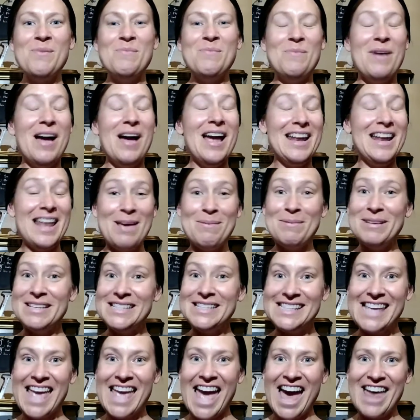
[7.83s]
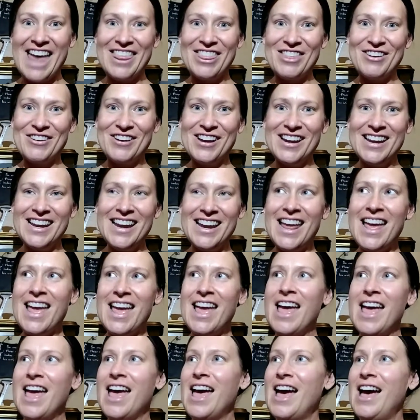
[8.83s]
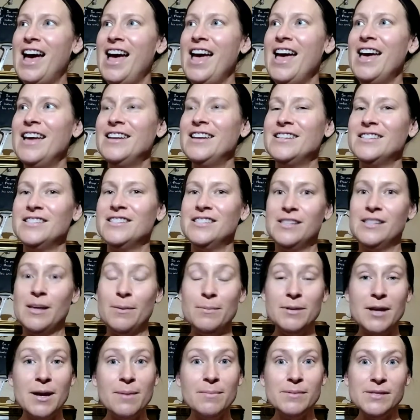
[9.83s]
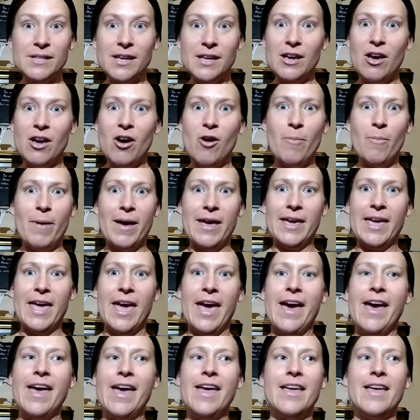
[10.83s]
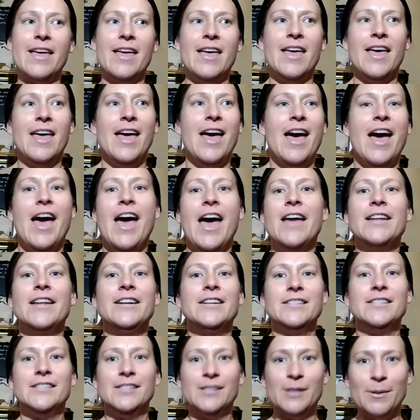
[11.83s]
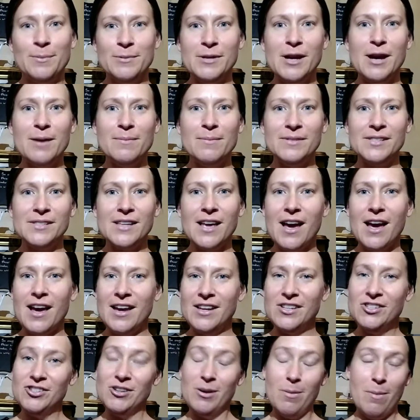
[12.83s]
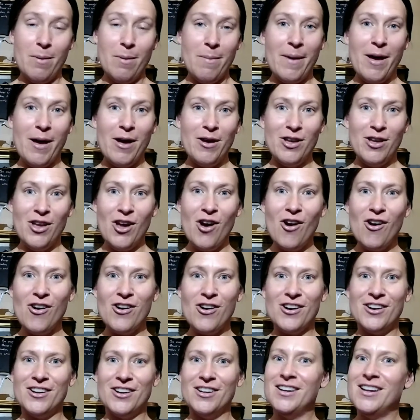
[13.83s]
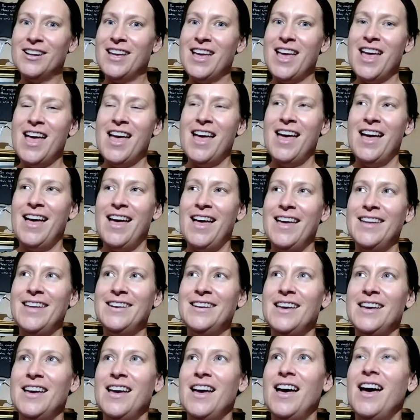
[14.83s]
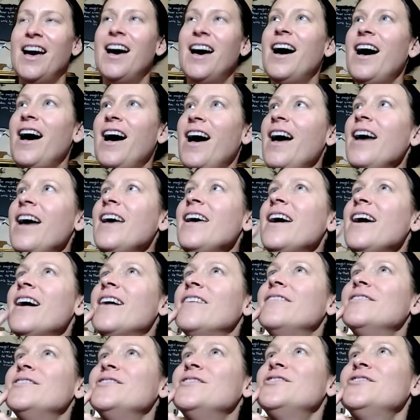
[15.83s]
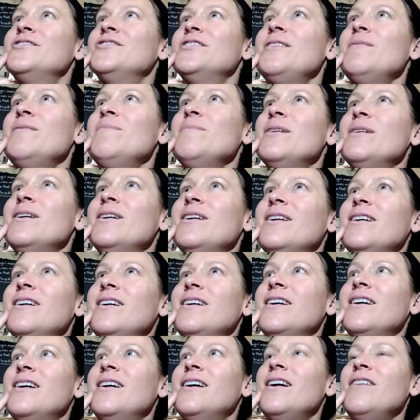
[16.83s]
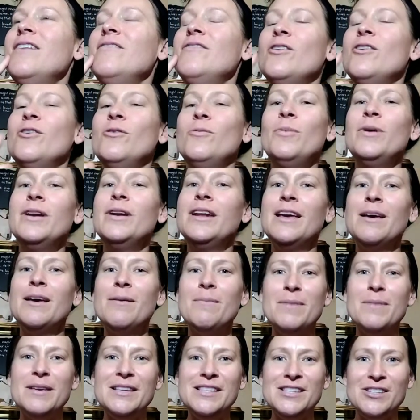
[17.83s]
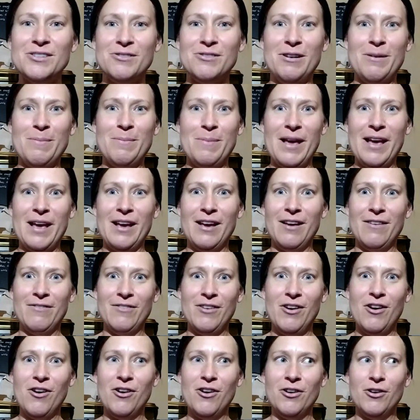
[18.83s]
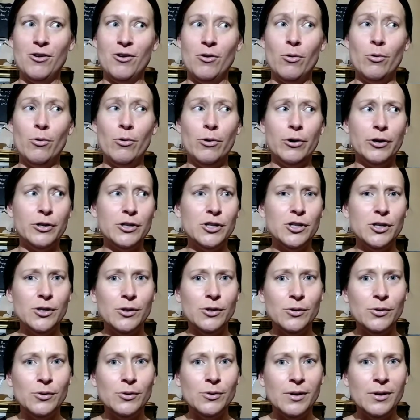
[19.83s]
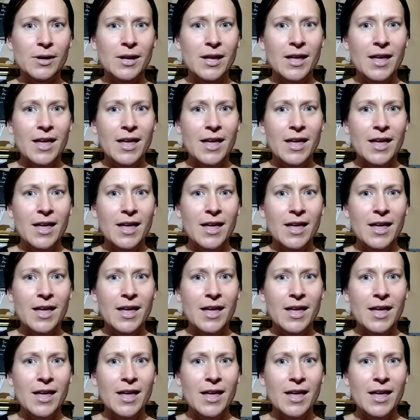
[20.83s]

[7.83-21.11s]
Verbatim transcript: My name is Catherine, and sometimes I go by Cat, and sometimes I dream about yarn. And I have a dream of opening a mystery bag of yarn or two.